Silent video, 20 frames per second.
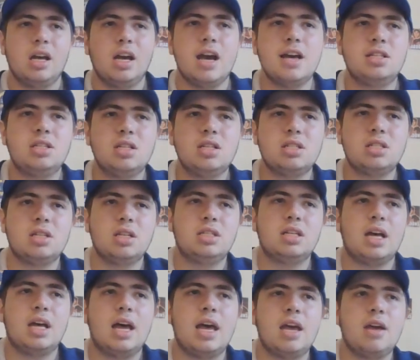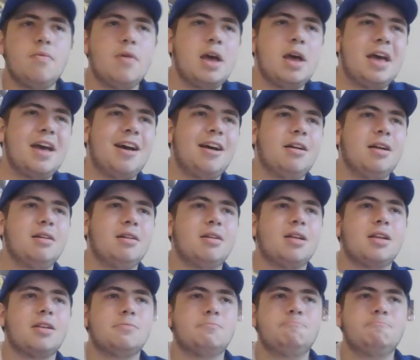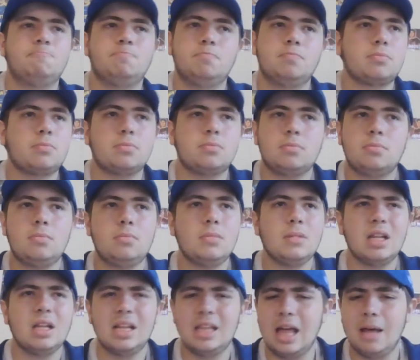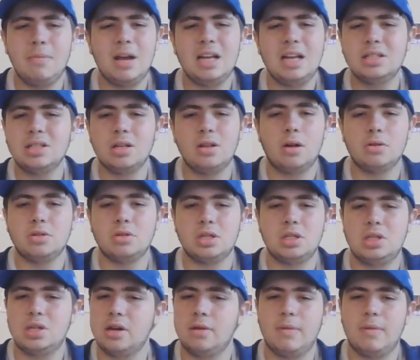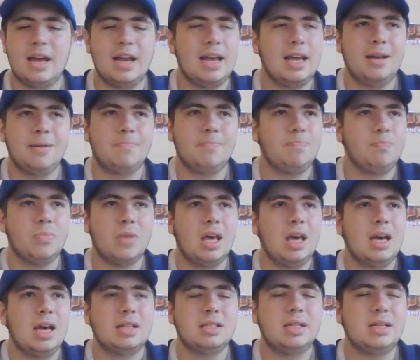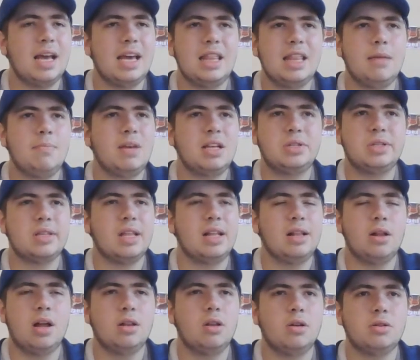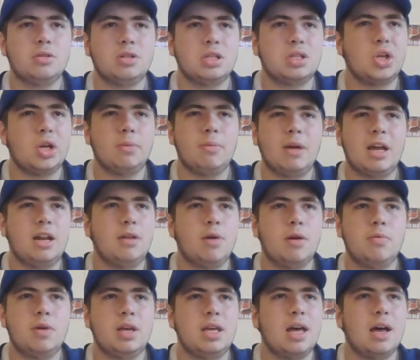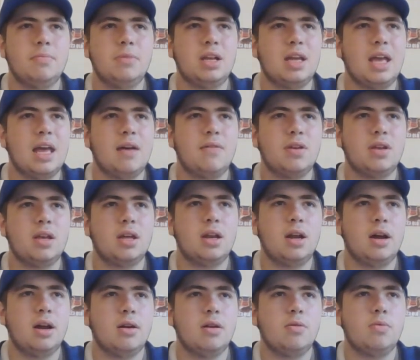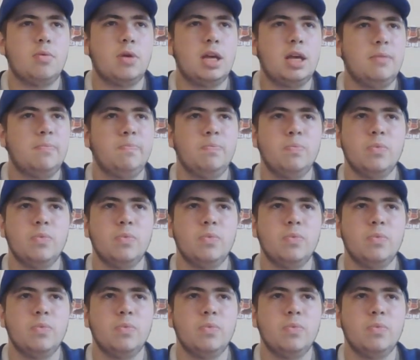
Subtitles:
it's just a day where, that means a lot to so many, it's a day that means a lot to so many, where we come together, you know, we,